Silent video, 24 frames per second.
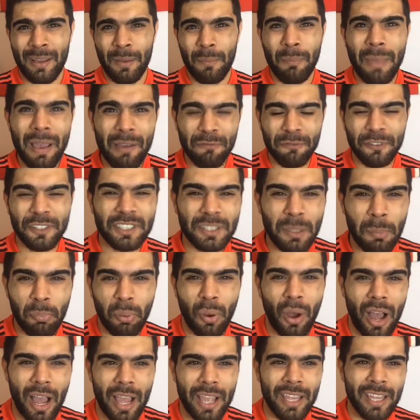Memphis
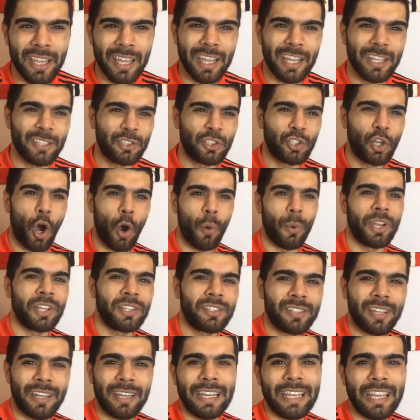Depay is going
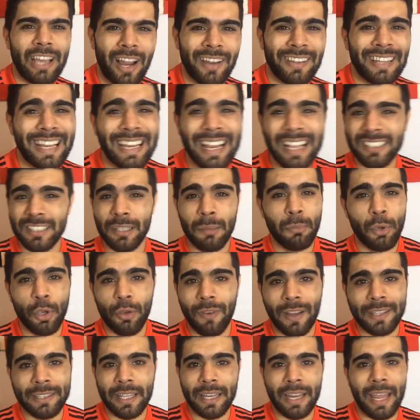to Lyon. Now that's a move
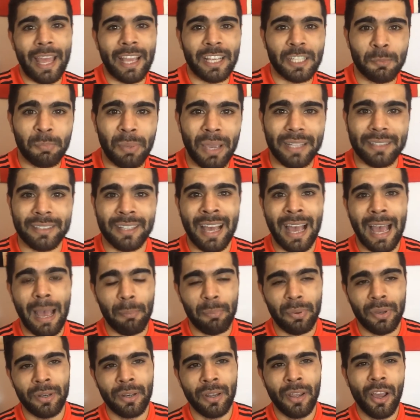I didn't expect to
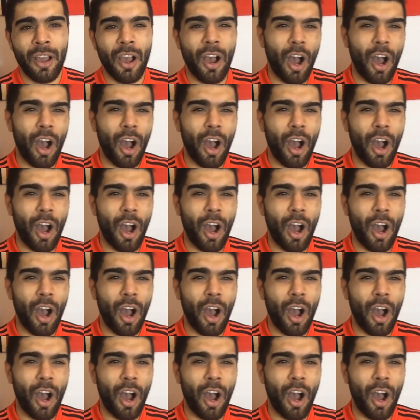happen.